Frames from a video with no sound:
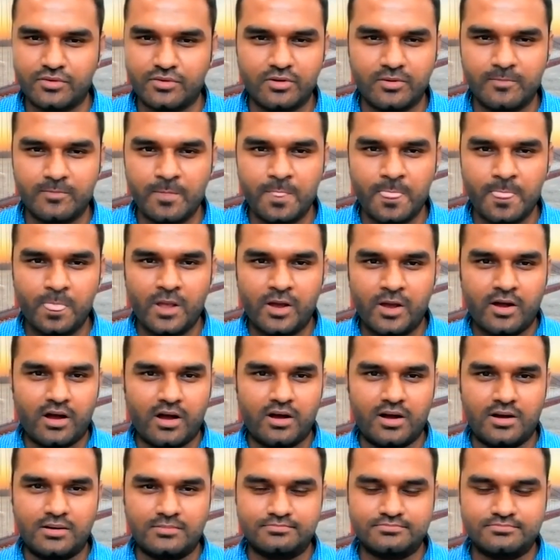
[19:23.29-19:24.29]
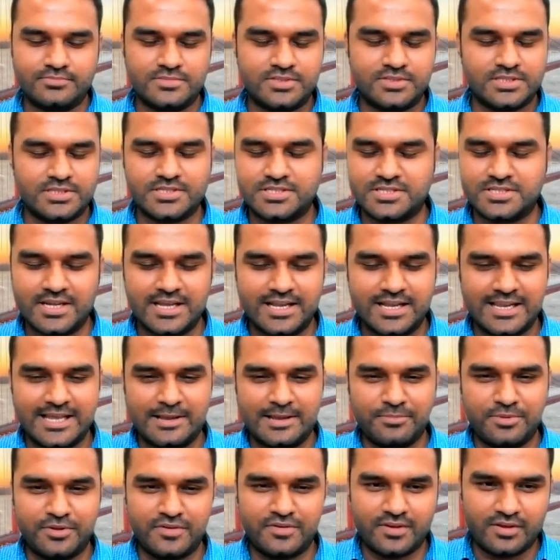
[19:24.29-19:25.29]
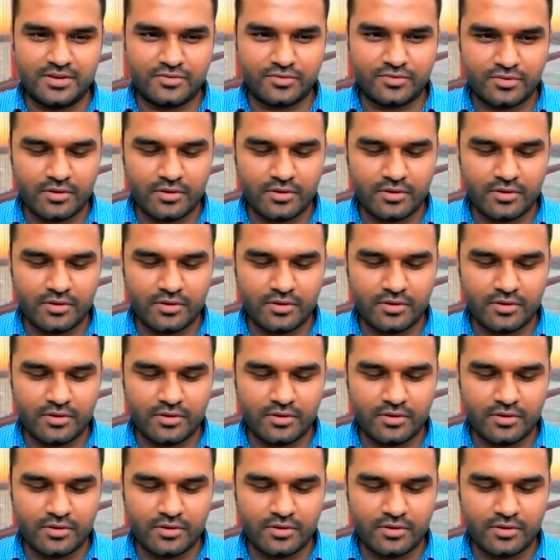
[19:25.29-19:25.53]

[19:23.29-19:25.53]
So it's really amazing.